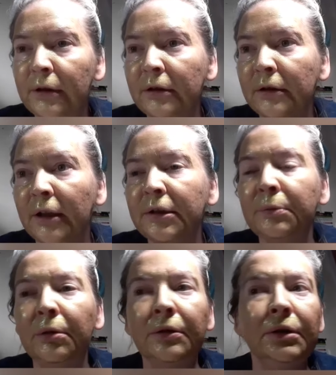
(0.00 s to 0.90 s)
and you're not
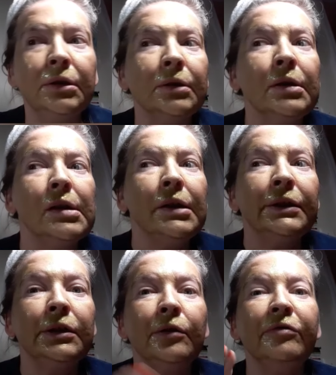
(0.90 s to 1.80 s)
supposed to.
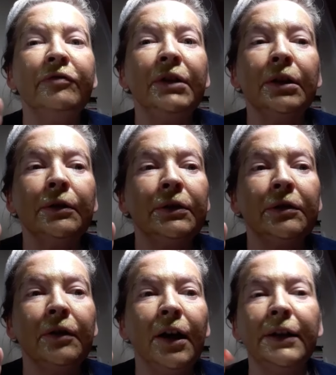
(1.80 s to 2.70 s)
So fingers
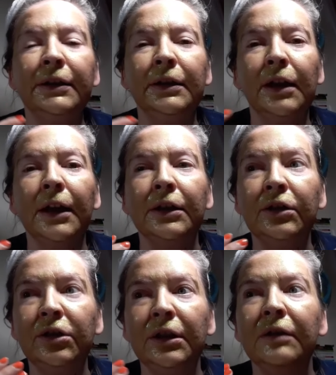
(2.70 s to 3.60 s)
crossed that I
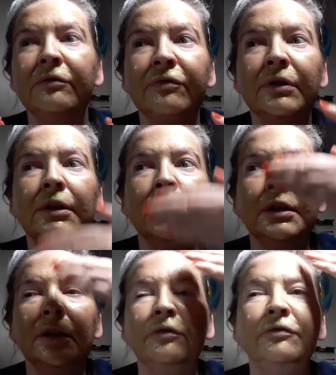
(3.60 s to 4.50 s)
achieve
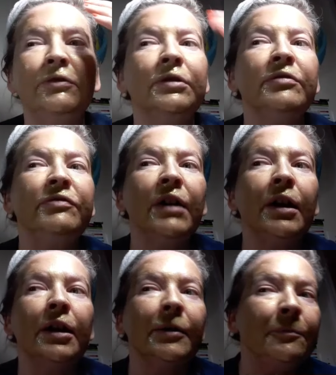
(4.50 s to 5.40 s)
the full
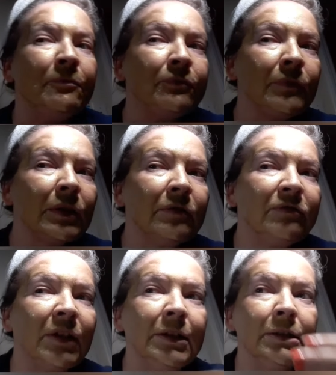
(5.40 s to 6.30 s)

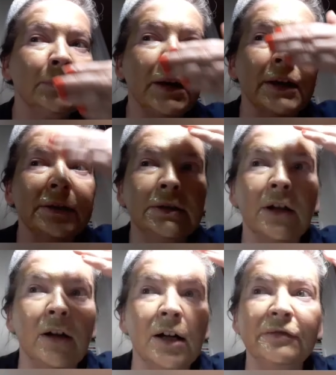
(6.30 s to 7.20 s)
face mask
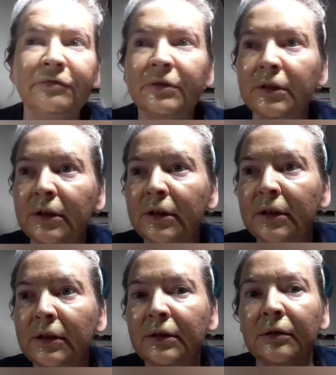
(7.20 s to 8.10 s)
off.
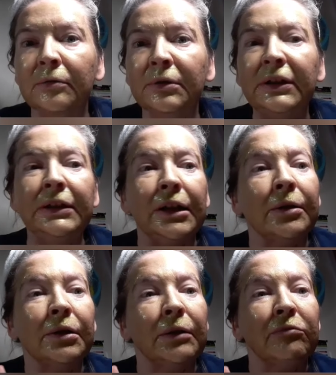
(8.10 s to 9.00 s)
So we'll see. I'm
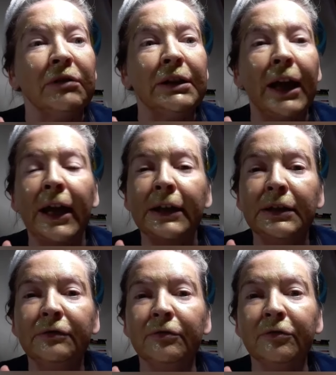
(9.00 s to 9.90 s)
going to
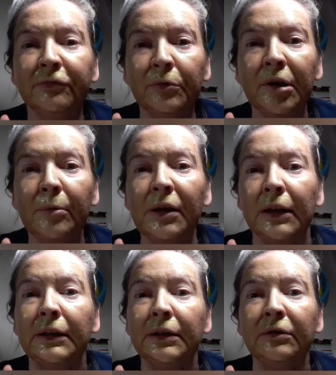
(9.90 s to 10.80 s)
relax for 40
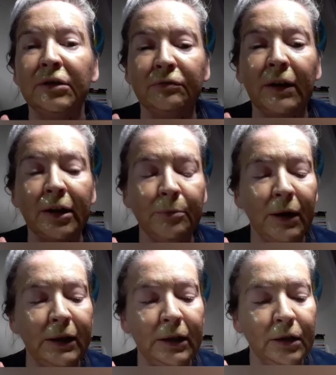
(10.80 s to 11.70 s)
minutes. It's
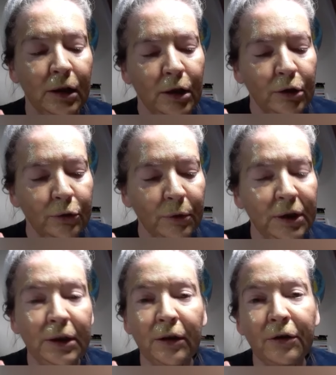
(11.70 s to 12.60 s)
recommended
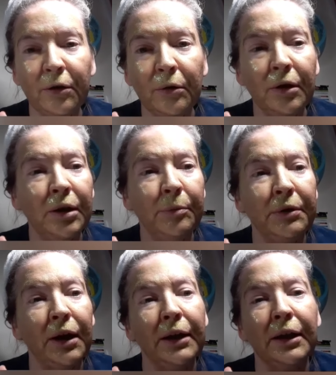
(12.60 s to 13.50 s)
20 to 30,
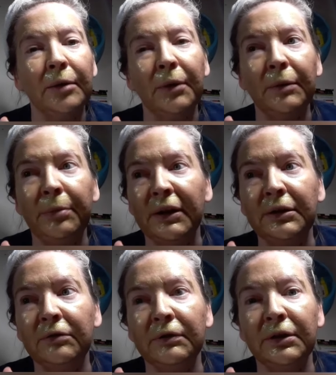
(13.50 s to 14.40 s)
but I get my
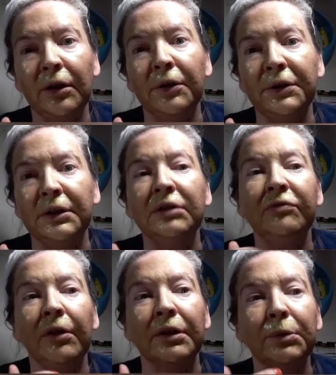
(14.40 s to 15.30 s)
best results as
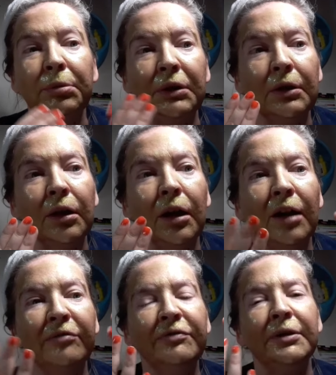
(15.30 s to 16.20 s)
far as peel
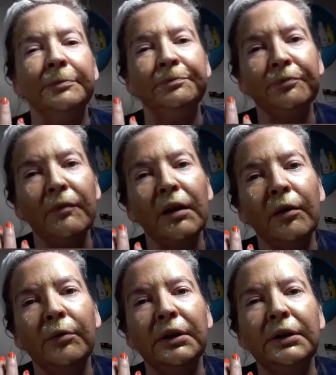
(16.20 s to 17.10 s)
off and
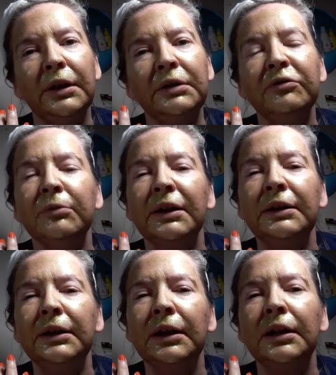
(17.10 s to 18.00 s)
what it does for my
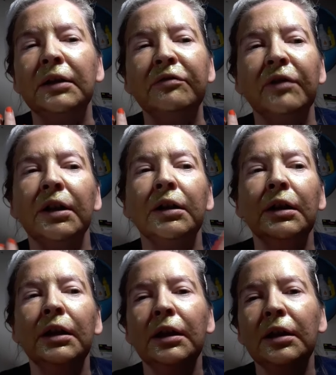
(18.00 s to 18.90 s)
skin if
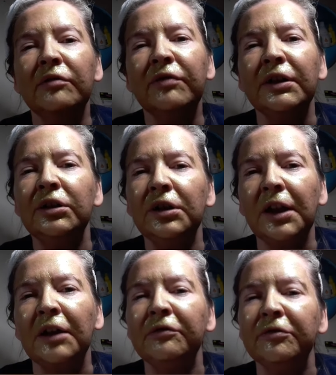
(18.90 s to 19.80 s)
I chill
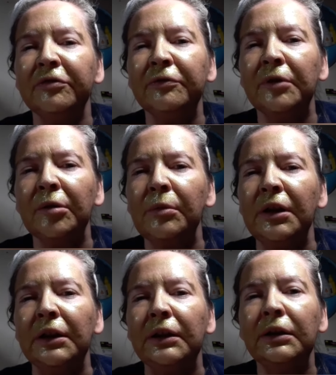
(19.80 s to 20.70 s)
out for 40
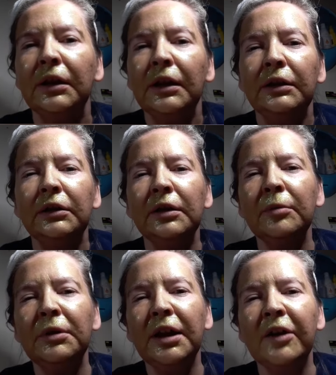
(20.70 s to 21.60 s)
minutes. So let
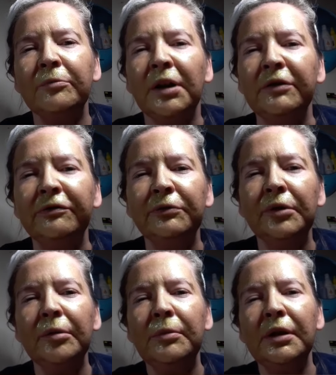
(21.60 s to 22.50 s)
me have my
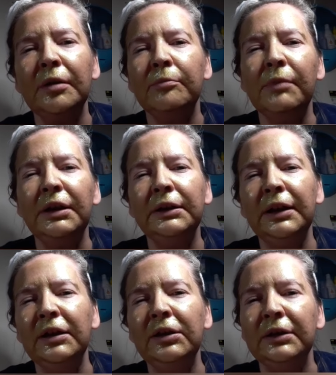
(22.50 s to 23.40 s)
40-minute
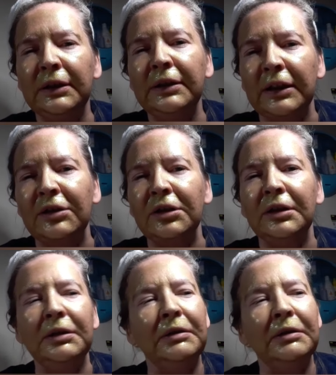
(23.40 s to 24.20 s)
meditation session.